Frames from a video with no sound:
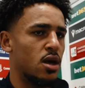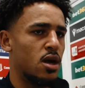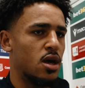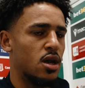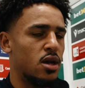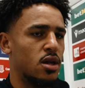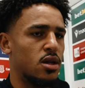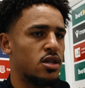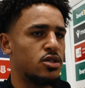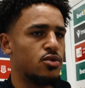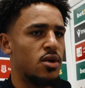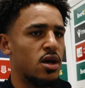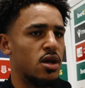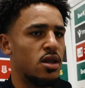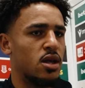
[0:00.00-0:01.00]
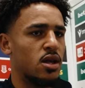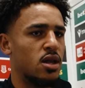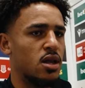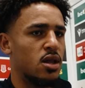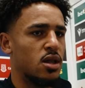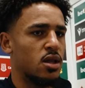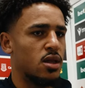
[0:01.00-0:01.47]
and that's what I did,
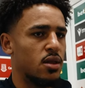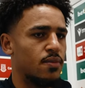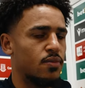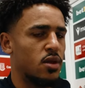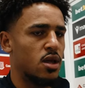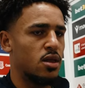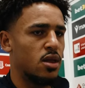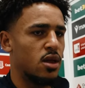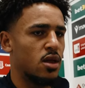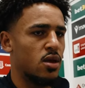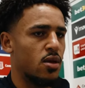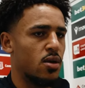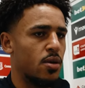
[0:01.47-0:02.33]
and I think